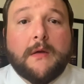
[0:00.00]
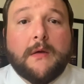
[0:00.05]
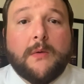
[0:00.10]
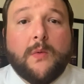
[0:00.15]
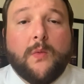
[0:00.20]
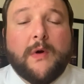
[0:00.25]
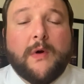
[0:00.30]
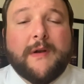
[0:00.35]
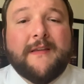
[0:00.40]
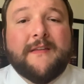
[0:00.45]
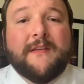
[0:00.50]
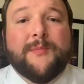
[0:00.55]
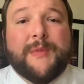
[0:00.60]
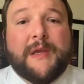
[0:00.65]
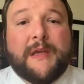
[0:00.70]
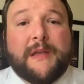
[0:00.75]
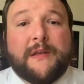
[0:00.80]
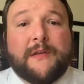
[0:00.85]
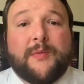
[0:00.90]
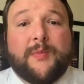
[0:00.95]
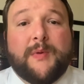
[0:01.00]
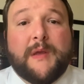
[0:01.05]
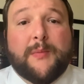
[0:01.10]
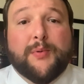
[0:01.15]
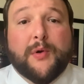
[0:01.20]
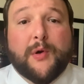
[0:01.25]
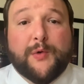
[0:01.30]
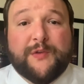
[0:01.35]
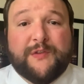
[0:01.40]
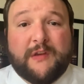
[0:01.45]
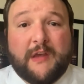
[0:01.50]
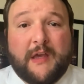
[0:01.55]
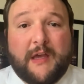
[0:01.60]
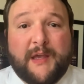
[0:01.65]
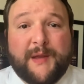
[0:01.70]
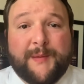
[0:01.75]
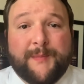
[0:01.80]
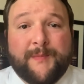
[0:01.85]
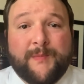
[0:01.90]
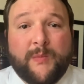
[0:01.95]
What does it mean to be pro
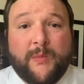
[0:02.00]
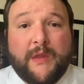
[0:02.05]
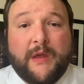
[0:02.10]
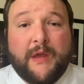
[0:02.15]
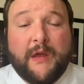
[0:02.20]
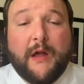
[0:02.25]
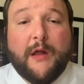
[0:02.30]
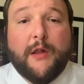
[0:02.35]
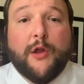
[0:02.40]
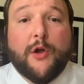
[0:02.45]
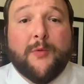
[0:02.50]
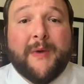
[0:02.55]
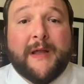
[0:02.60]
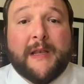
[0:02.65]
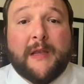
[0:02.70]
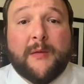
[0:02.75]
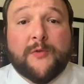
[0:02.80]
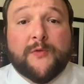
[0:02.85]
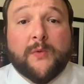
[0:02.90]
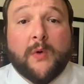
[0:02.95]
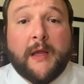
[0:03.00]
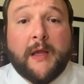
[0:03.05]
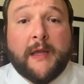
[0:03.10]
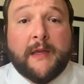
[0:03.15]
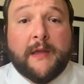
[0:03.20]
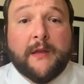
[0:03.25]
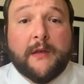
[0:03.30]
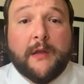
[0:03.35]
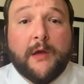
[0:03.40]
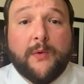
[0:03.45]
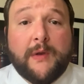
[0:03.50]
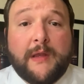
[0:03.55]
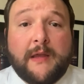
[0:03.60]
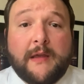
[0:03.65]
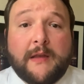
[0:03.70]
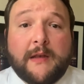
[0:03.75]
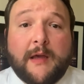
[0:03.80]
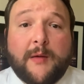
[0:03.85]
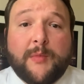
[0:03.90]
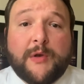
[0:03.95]
se? Hello, my name is Ryan
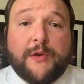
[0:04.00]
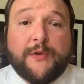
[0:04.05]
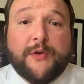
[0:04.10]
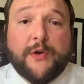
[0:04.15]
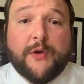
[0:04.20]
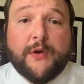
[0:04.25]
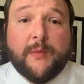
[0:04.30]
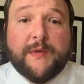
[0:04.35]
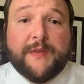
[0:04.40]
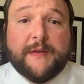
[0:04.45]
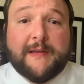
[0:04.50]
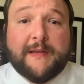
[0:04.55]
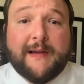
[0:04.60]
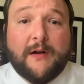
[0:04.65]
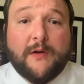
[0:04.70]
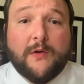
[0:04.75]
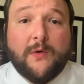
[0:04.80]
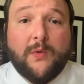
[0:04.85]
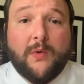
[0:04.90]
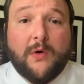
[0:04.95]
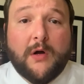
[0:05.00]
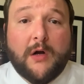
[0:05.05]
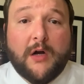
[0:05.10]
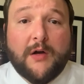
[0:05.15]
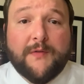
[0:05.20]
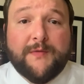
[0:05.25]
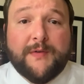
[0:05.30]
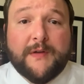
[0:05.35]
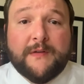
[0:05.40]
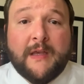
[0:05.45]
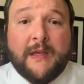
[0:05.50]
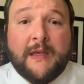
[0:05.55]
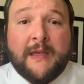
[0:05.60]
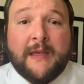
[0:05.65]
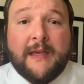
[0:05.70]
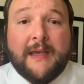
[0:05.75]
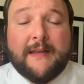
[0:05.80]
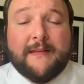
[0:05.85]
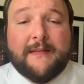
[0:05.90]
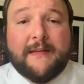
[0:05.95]
Cannonie, and I'm an attorney with the Tahlequah office,
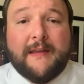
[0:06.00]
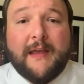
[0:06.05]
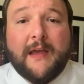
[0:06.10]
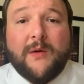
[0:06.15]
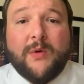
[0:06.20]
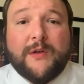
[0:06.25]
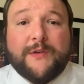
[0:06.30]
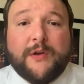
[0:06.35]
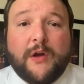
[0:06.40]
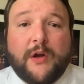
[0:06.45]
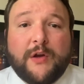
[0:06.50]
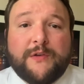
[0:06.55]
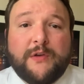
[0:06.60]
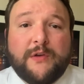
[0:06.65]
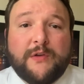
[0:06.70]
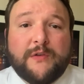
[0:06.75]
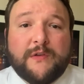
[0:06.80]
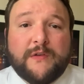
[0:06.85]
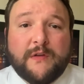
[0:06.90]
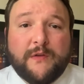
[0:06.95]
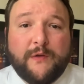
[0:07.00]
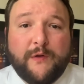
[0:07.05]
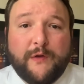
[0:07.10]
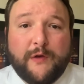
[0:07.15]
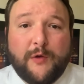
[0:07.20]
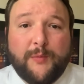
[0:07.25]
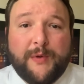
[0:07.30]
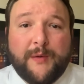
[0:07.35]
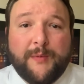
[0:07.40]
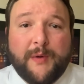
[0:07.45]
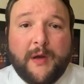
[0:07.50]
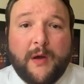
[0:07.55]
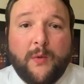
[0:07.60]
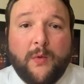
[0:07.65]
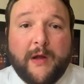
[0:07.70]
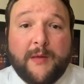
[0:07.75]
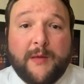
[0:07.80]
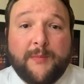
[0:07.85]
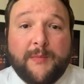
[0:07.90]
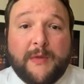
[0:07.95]
and today I want to talk to you just a little bit about
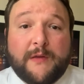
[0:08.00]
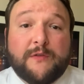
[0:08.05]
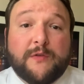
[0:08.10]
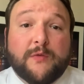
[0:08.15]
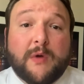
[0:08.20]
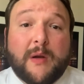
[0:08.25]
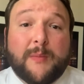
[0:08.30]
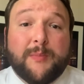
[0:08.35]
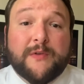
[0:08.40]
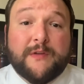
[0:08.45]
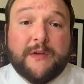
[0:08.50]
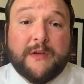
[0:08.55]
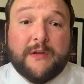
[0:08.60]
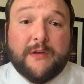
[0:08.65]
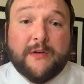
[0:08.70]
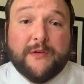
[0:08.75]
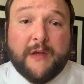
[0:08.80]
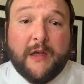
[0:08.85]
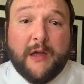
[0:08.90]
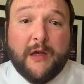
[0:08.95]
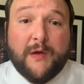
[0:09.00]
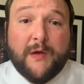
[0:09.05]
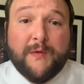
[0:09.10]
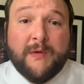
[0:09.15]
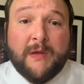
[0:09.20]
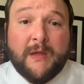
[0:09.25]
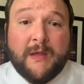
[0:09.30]
what it means to represent yourself.